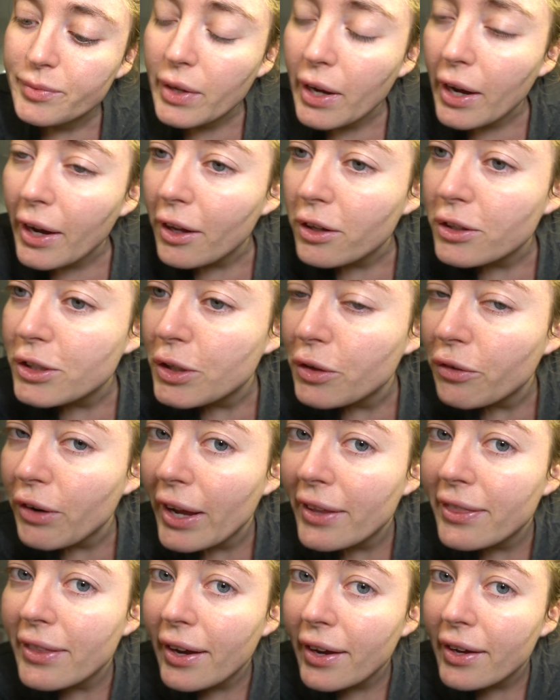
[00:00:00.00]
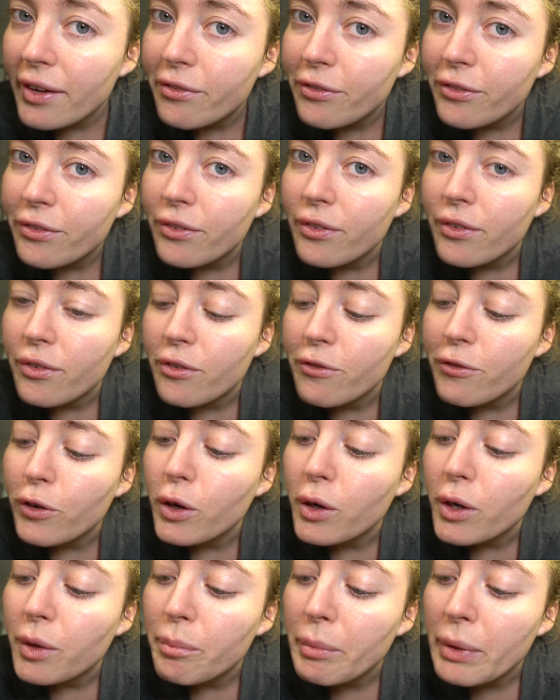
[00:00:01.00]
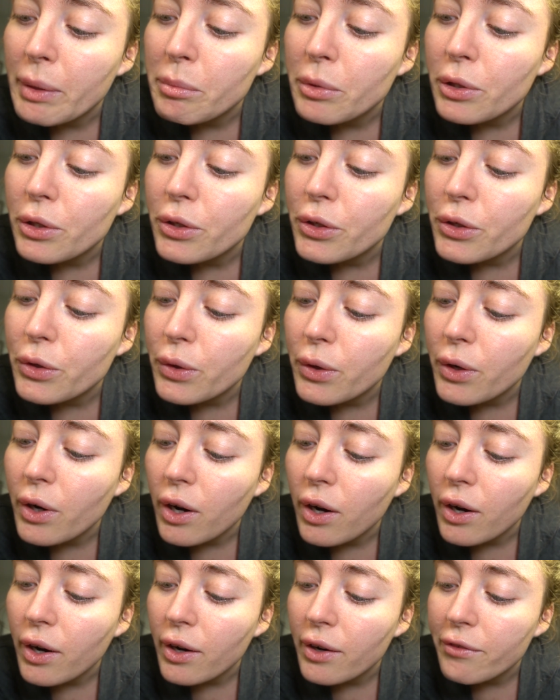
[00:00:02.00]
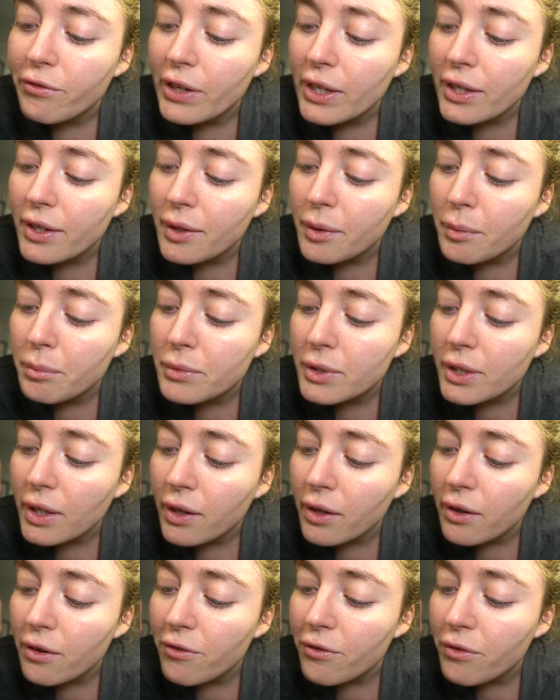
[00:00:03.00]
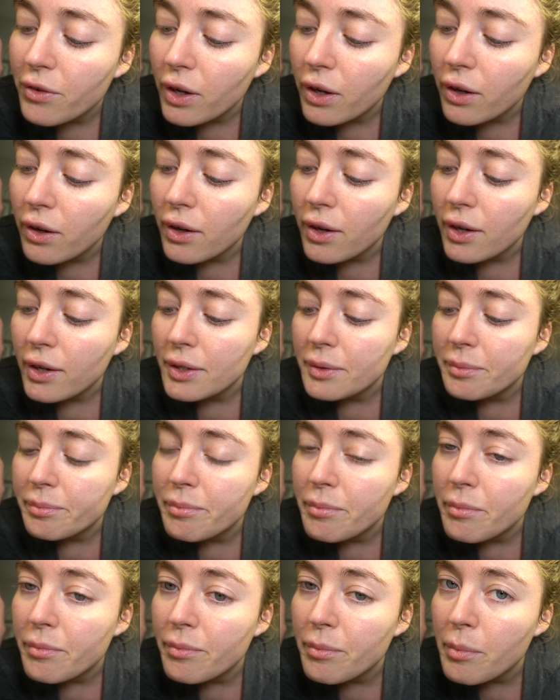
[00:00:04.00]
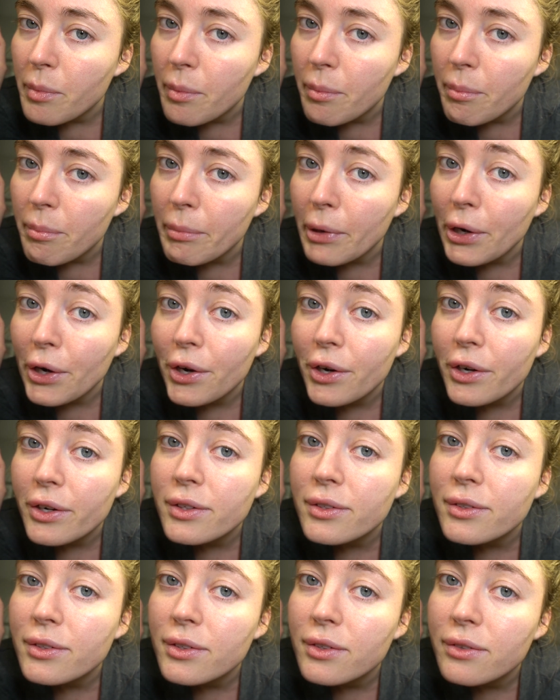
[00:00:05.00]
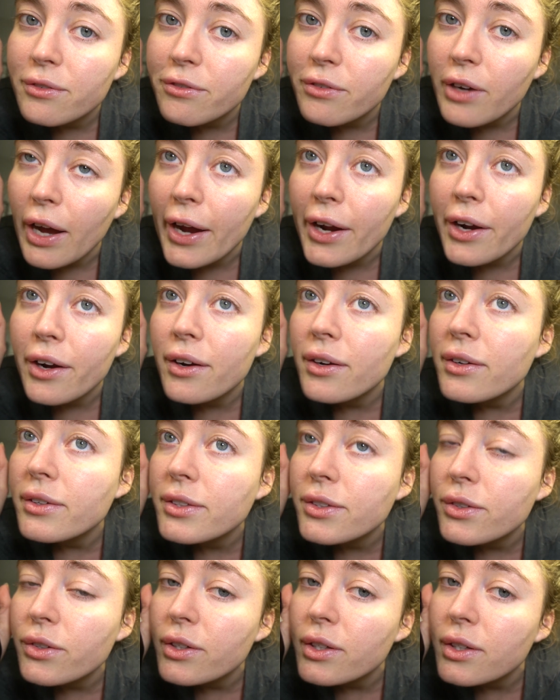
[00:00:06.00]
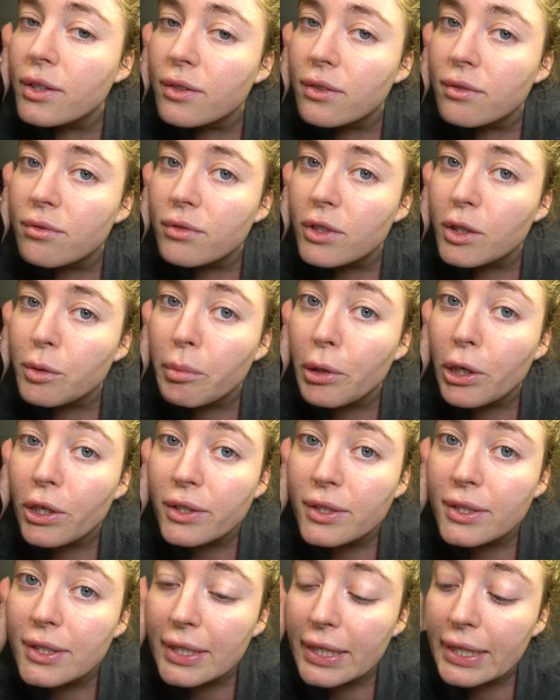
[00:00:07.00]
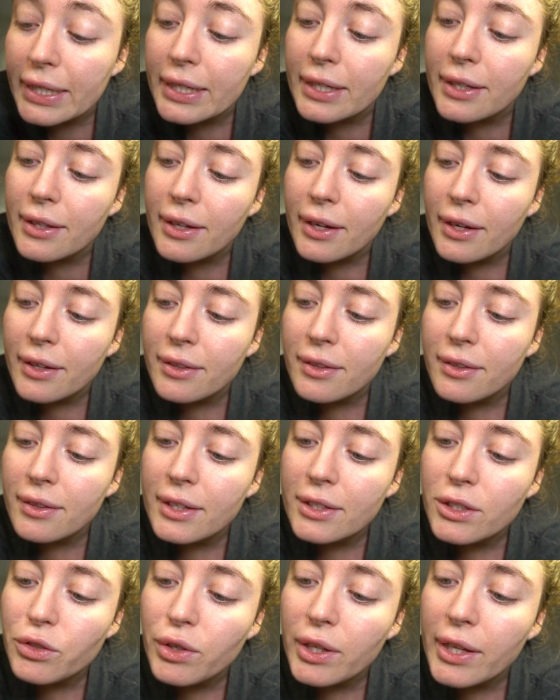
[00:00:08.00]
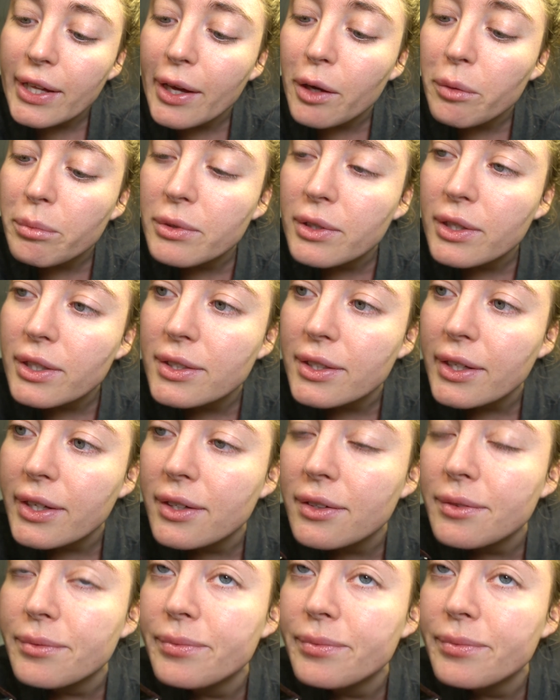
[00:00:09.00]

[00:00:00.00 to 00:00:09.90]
I also read that for people who are victims of burns, fires, or the burned skin, that this really helps the skin.